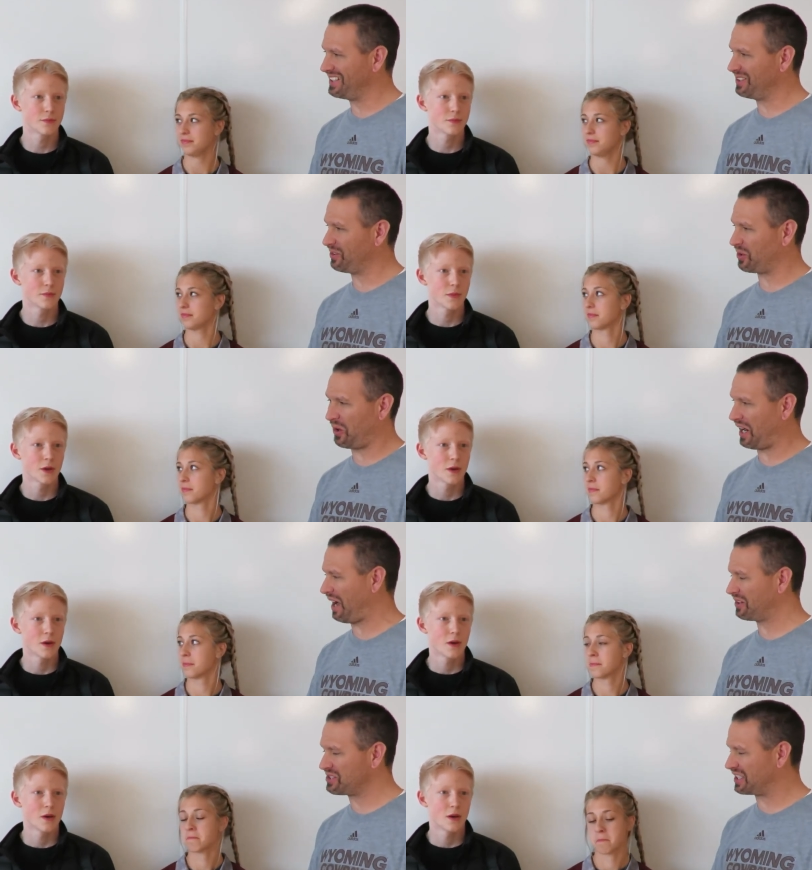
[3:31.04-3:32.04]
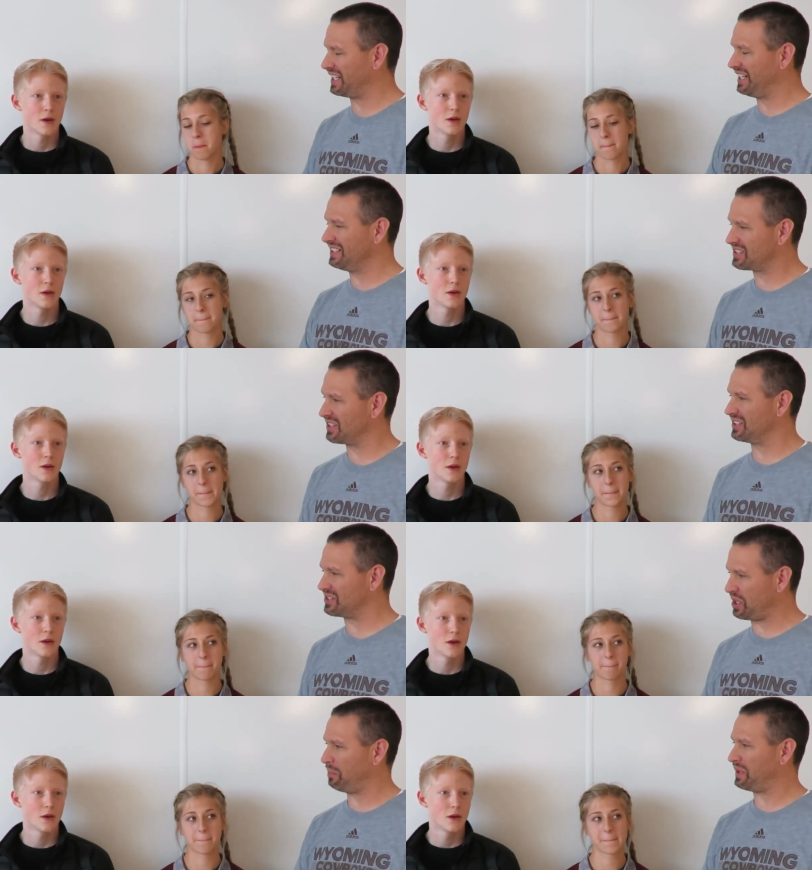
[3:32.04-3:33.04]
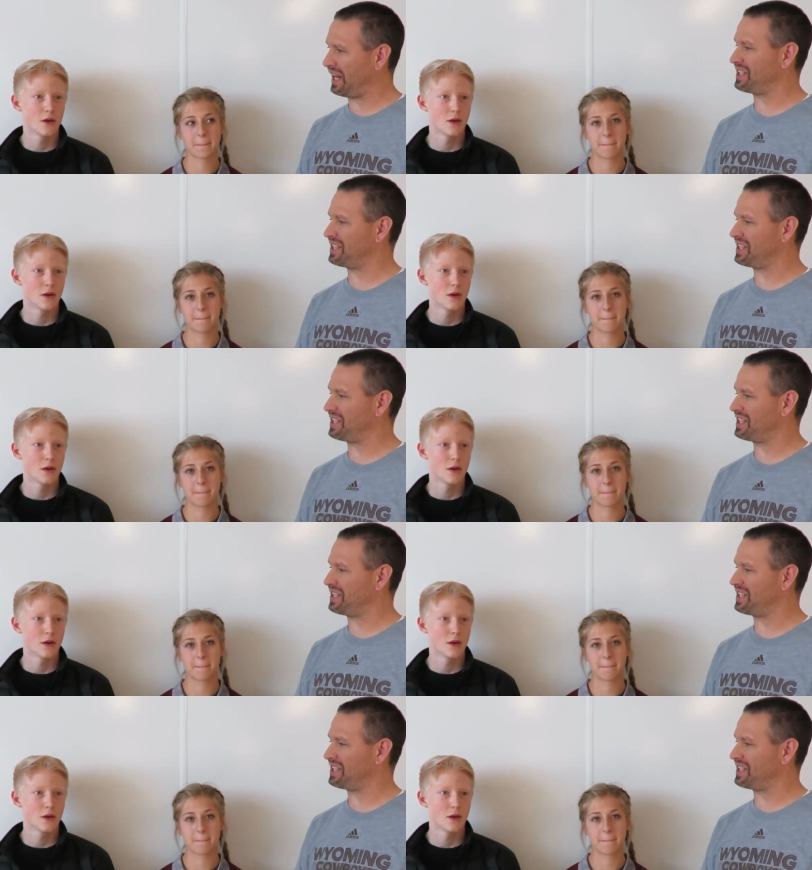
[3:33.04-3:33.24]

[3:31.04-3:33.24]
Speaker 1: year, or how did you get into the jumping